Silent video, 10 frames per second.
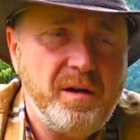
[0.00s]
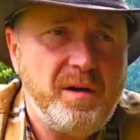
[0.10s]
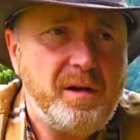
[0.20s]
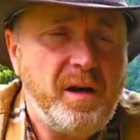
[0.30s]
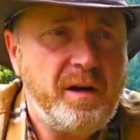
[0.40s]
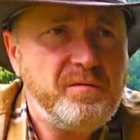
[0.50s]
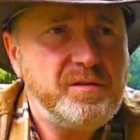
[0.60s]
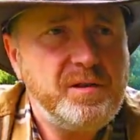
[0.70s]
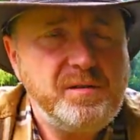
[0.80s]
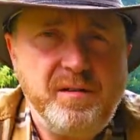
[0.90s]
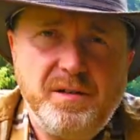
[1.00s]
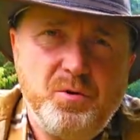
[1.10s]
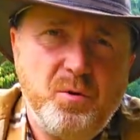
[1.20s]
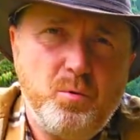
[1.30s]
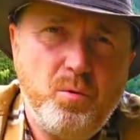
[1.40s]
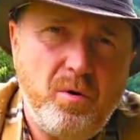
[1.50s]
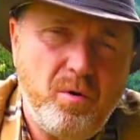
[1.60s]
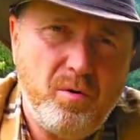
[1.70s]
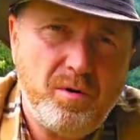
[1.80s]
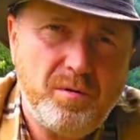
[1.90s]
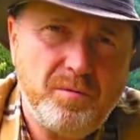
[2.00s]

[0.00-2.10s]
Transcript: It kind of says that you're wrong,